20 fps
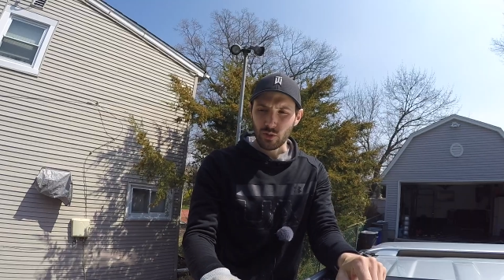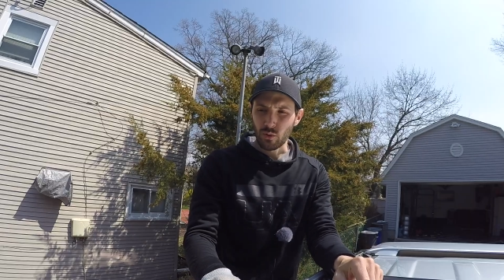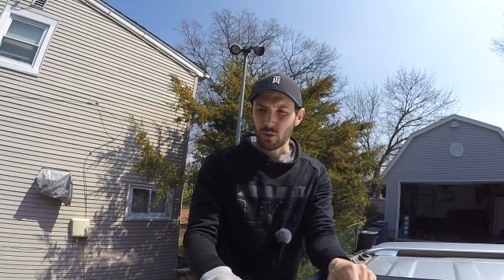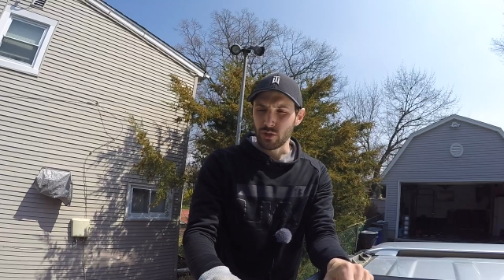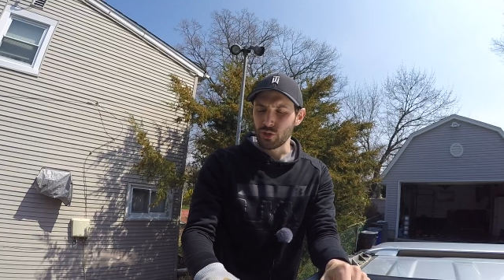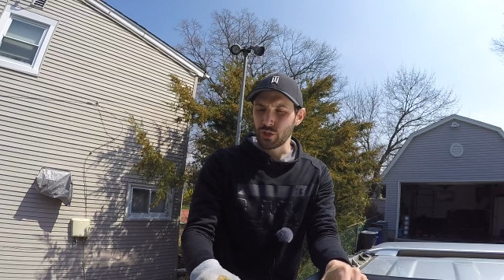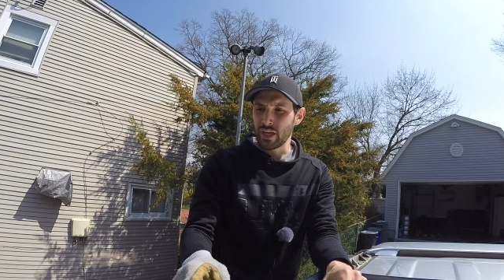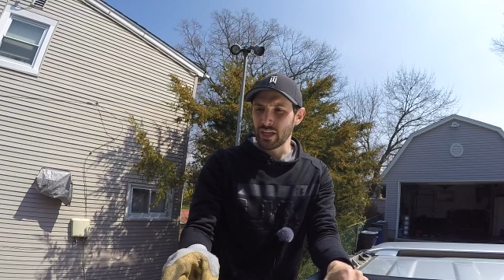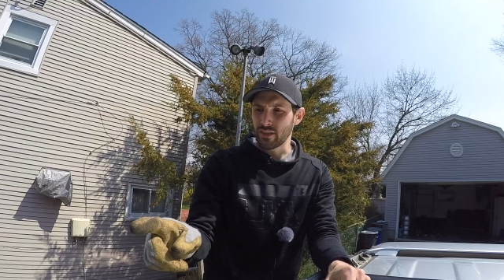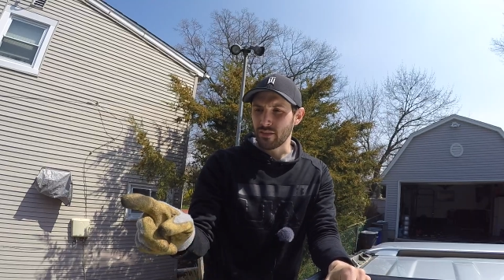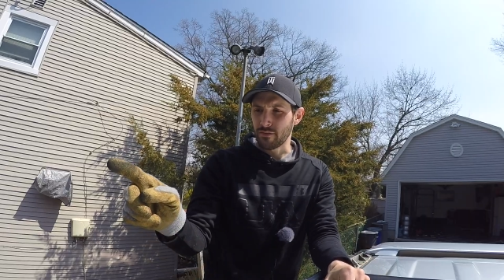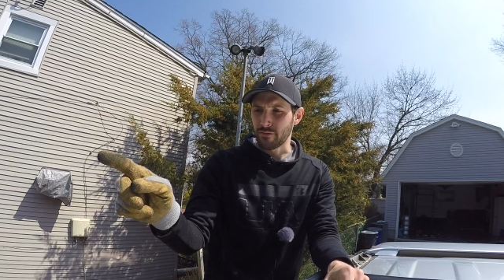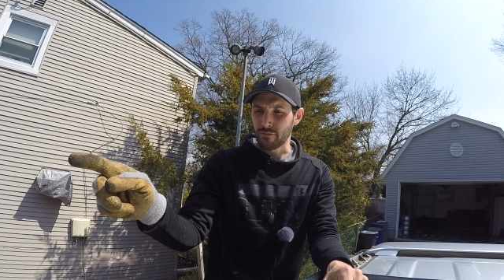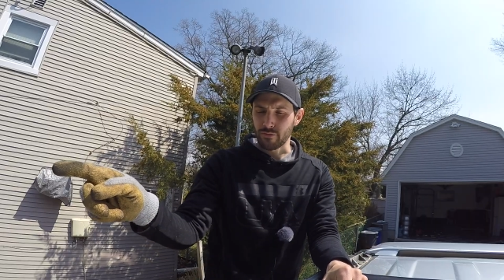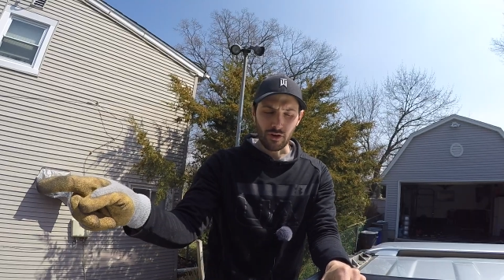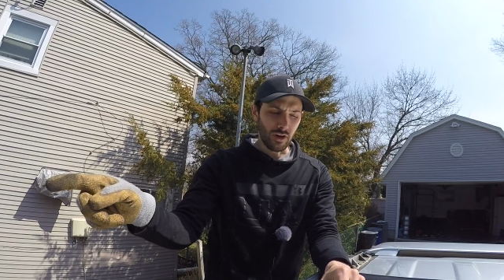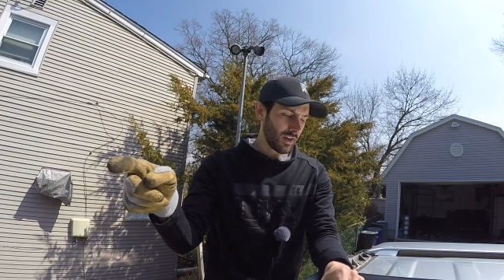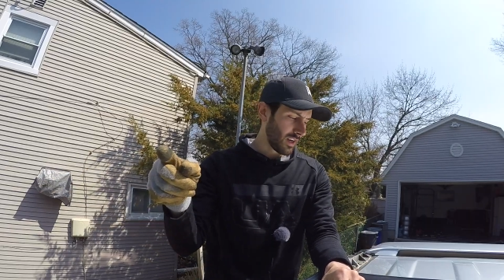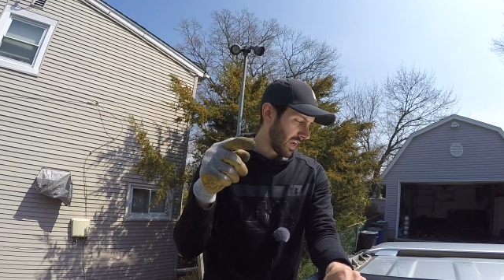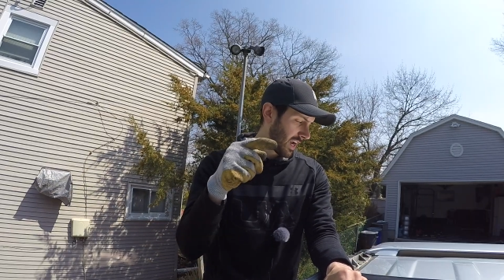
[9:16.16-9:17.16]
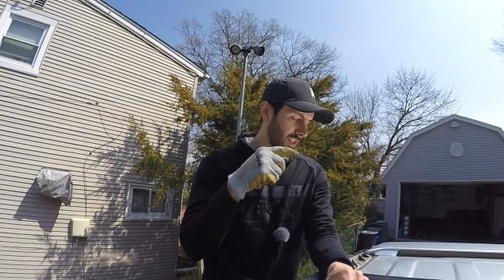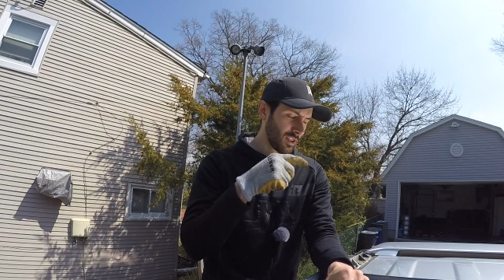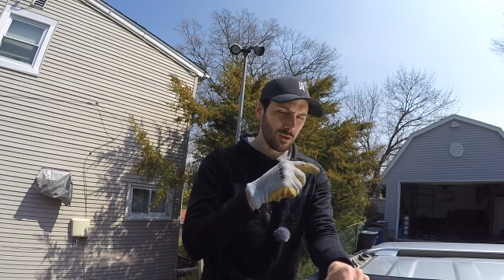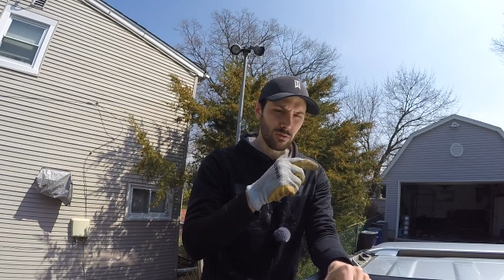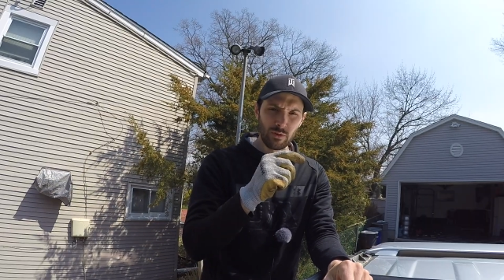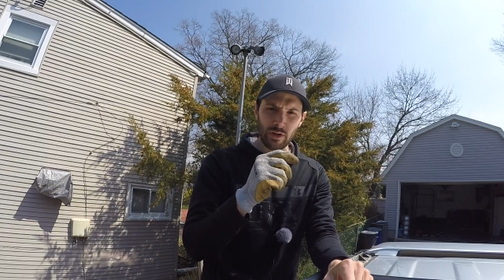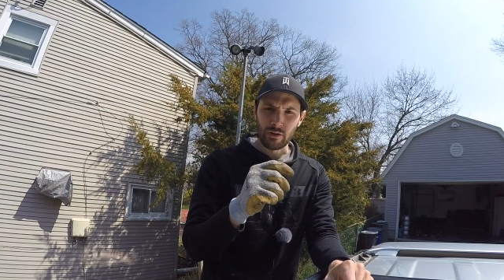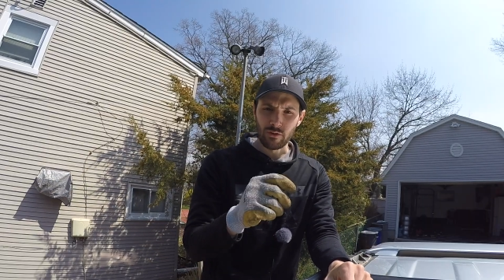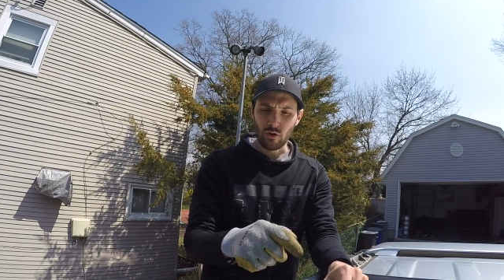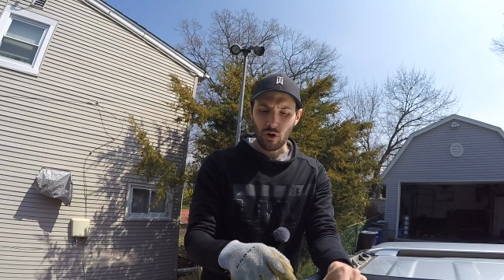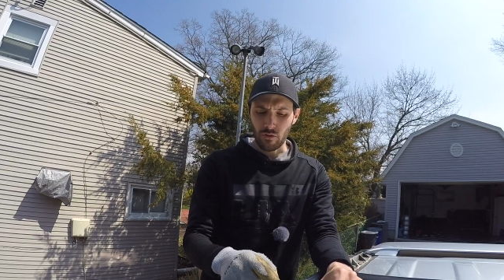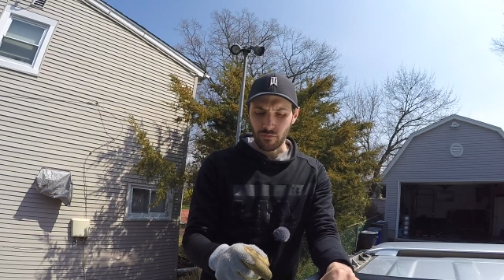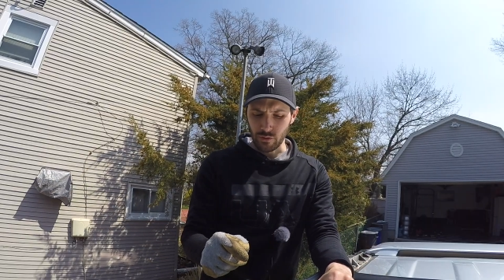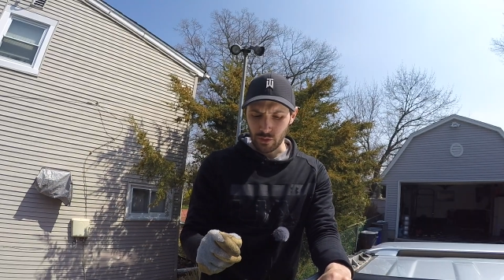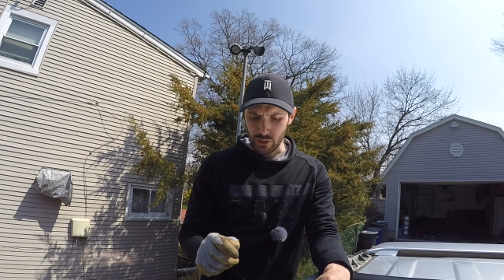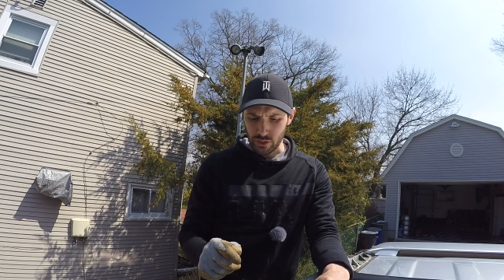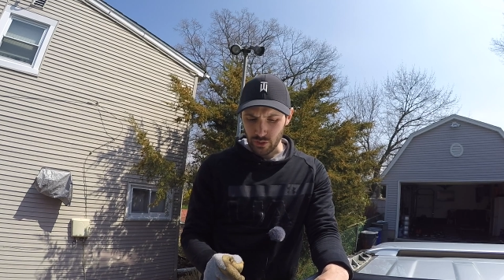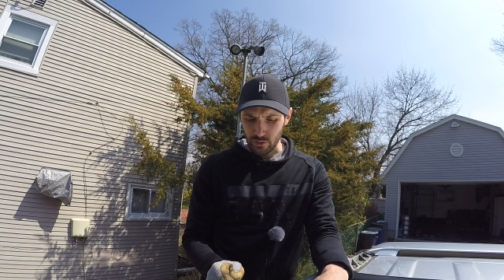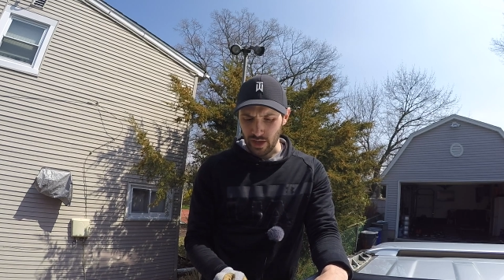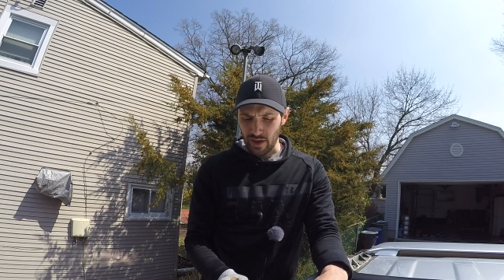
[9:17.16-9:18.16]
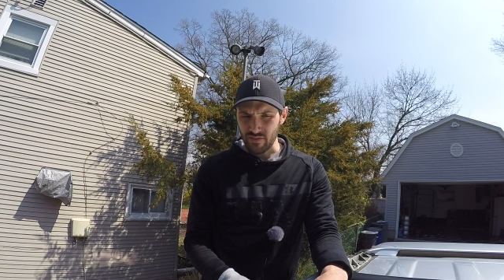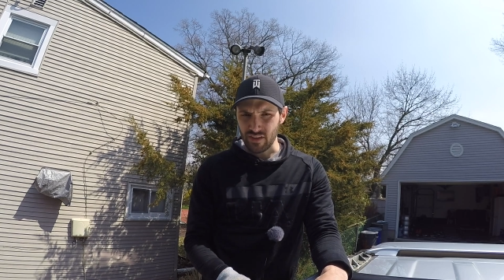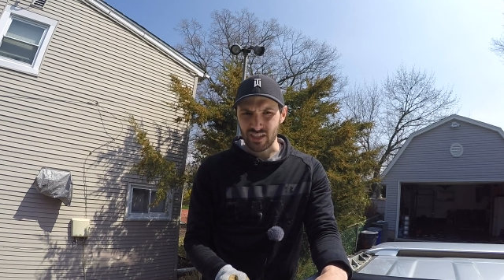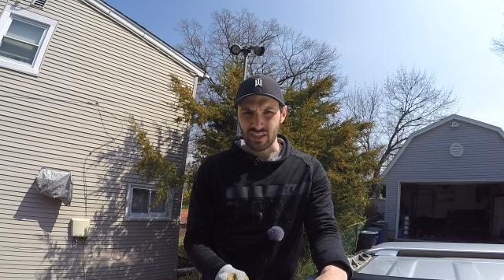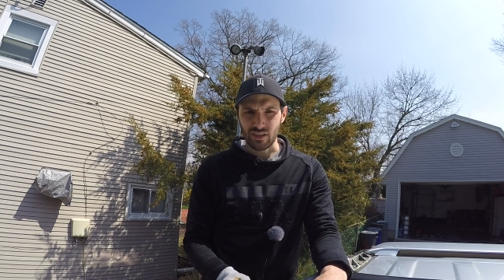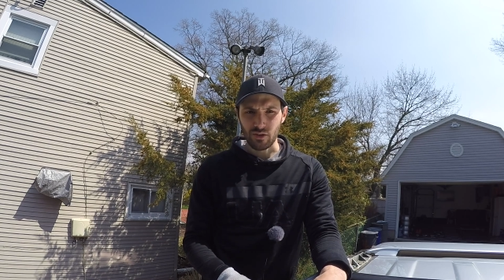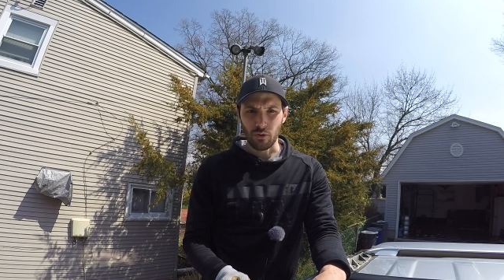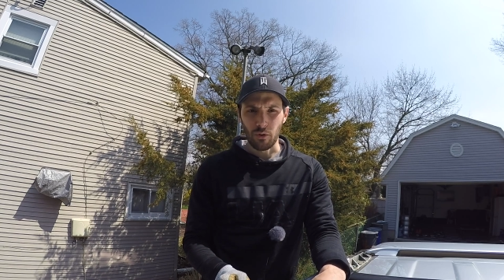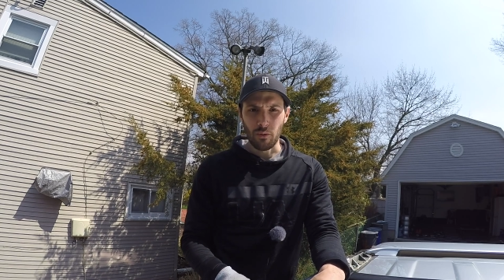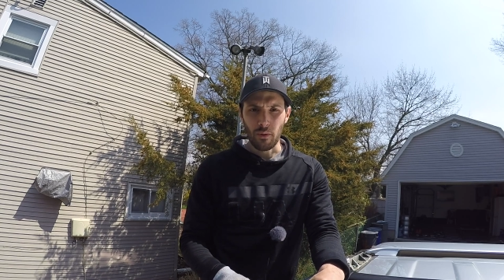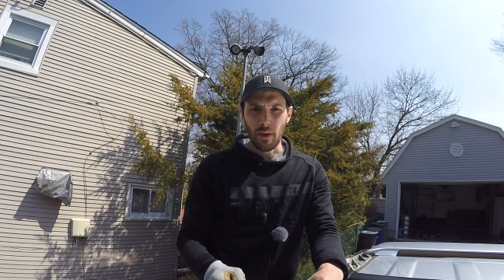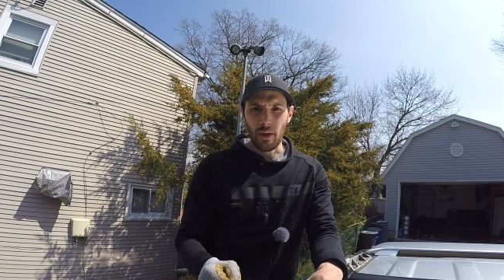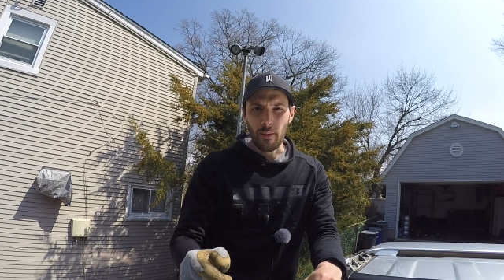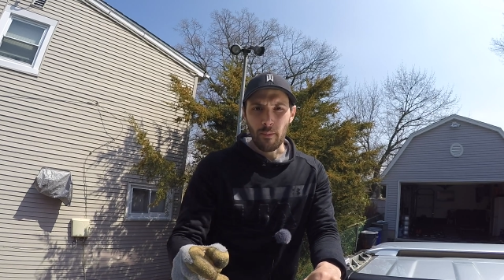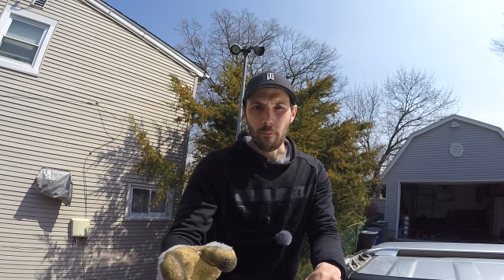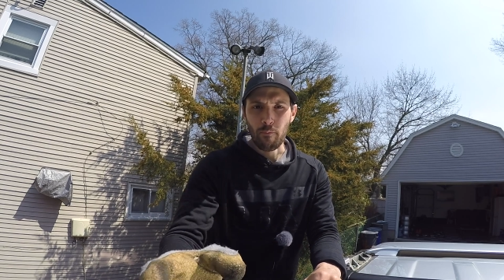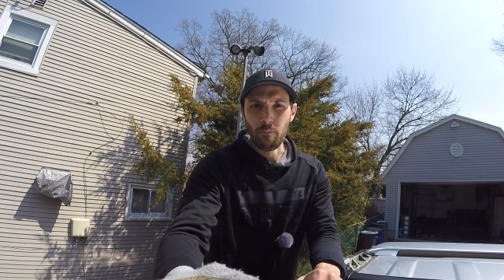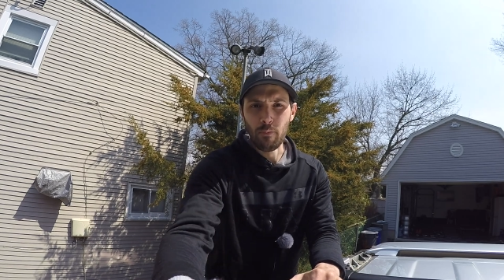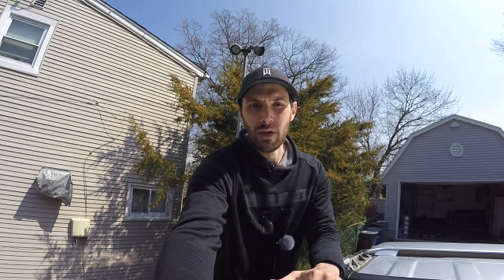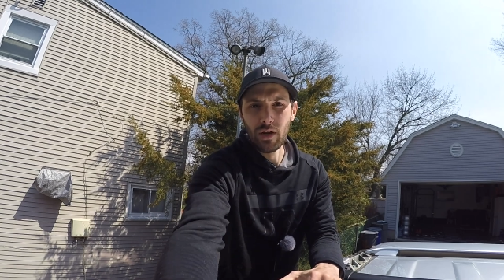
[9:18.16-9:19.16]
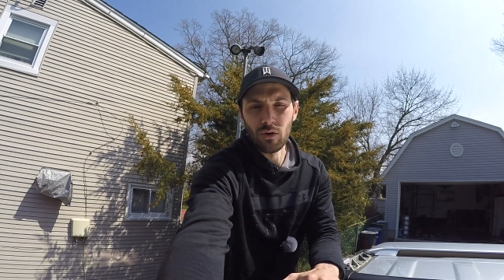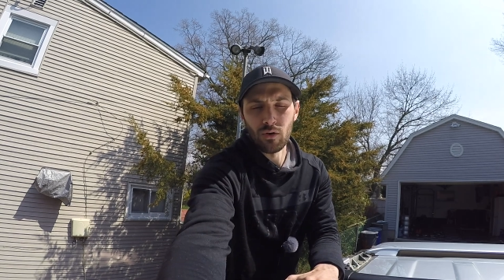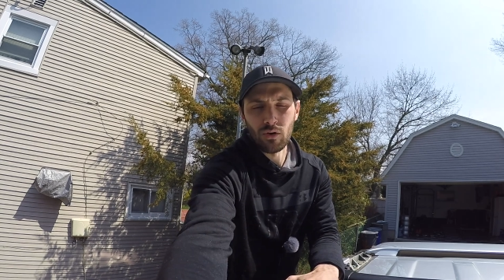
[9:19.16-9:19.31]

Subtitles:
once you get the front and the rear off, you still have this little middle